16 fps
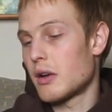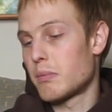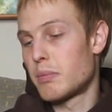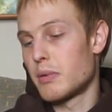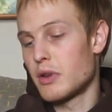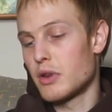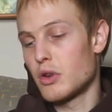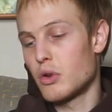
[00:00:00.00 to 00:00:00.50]

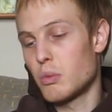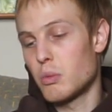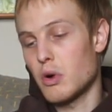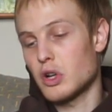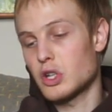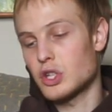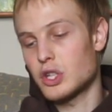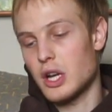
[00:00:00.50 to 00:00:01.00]
blue,
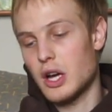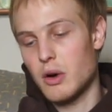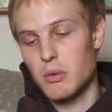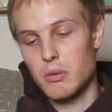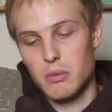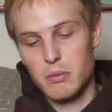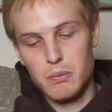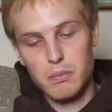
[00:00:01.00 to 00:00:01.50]
washed
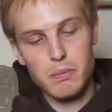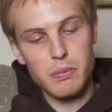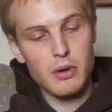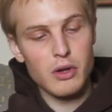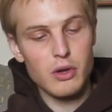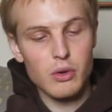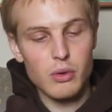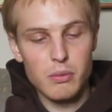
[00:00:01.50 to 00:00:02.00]
out
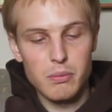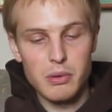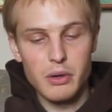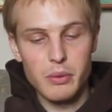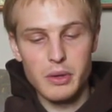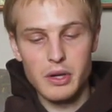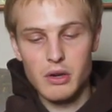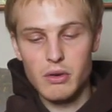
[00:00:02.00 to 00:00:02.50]
blue,
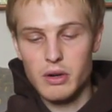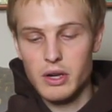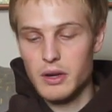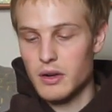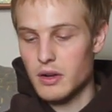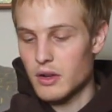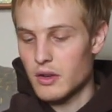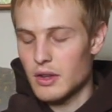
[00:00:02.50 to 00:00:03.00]
bluey
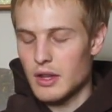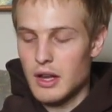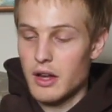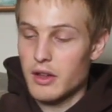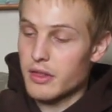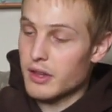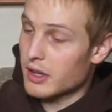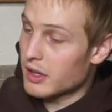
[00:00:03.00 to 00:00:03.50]
green.
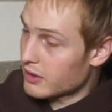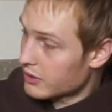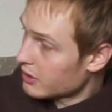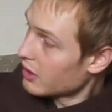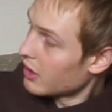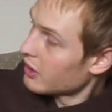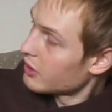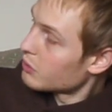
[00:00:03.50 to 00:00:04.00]
I think it's a
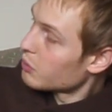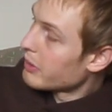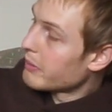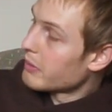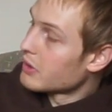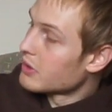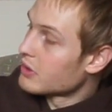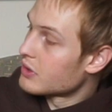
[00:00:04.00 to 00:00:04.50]
nice
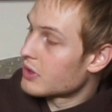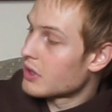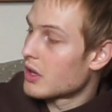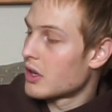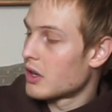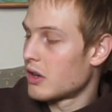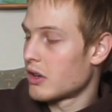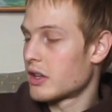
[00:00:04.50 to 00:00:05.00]
women's
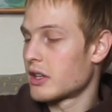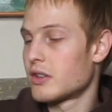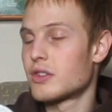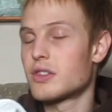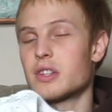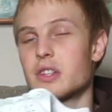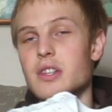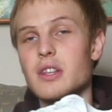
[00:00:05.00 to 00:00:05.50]
looking
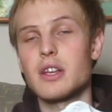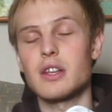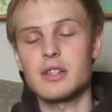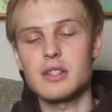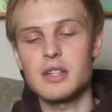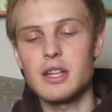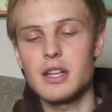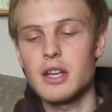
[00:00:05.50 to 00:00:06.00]

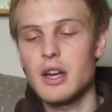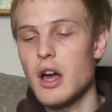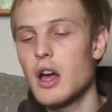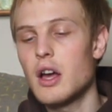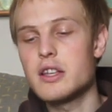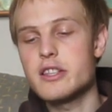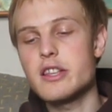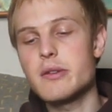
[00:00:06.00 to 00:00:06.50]
sneaker,
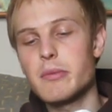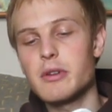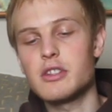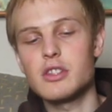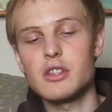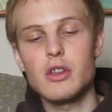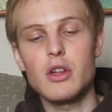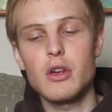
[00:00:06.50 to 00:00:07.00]
similar
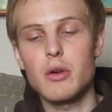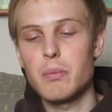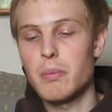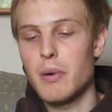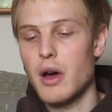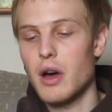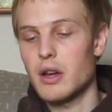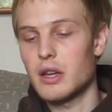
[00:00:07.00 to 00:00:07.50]
to the
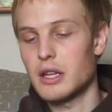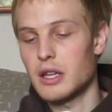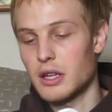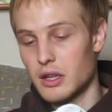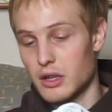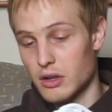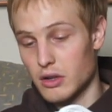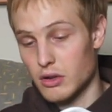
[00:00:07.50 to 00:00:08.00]

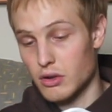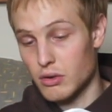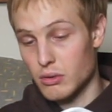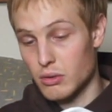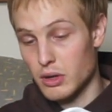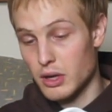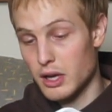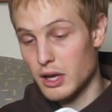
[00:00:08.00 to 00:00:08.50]
barley
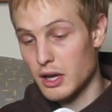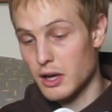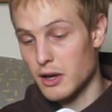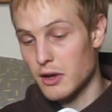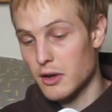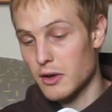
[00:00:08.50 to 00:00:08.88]
green.